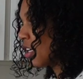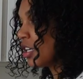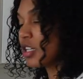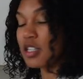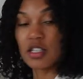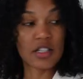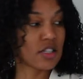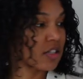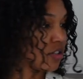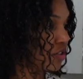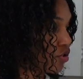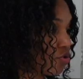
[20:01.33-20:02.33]

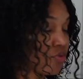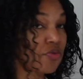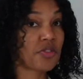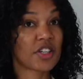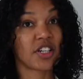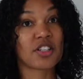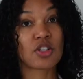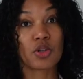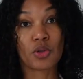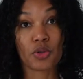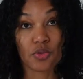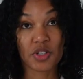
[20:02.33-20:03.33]
is the truth is
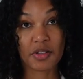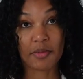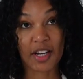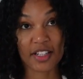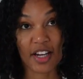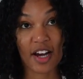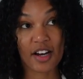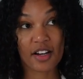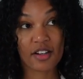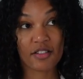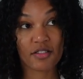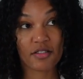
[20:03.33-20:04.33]
losing my
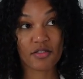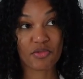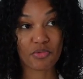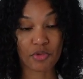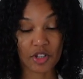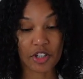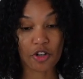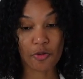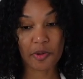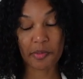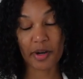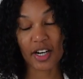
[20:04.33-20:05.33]
dad really
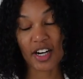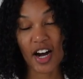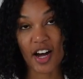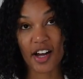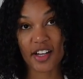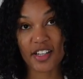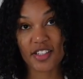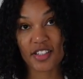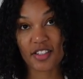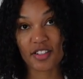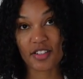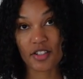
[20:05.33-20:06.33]
opened my
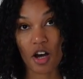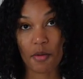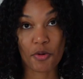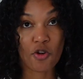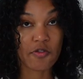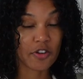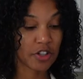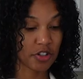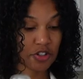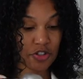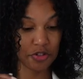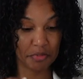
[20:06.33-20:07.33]
eyes to stop
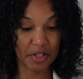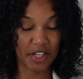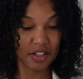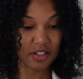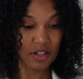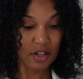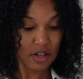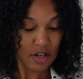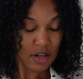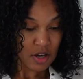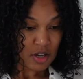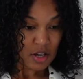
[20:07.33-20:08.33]
over-consuming.
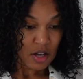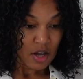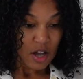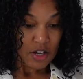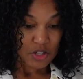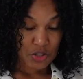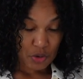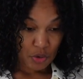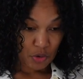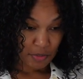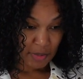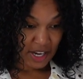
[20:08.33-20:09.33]

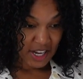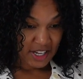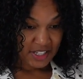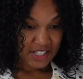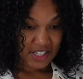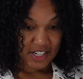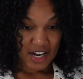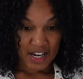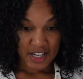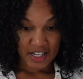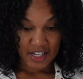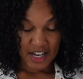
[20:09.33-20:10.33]
So my auntie and I
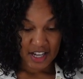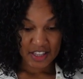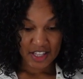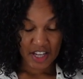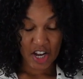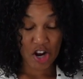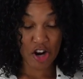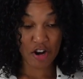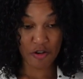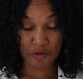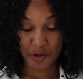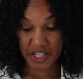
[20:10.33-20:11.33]
had the
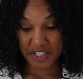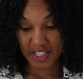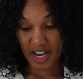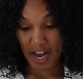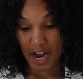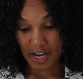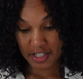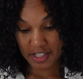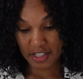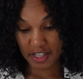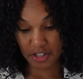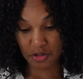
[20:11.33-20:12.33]
harrowing
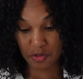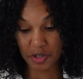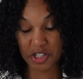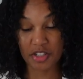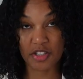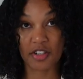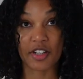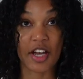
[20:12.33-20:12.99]
task, and I don't wish this on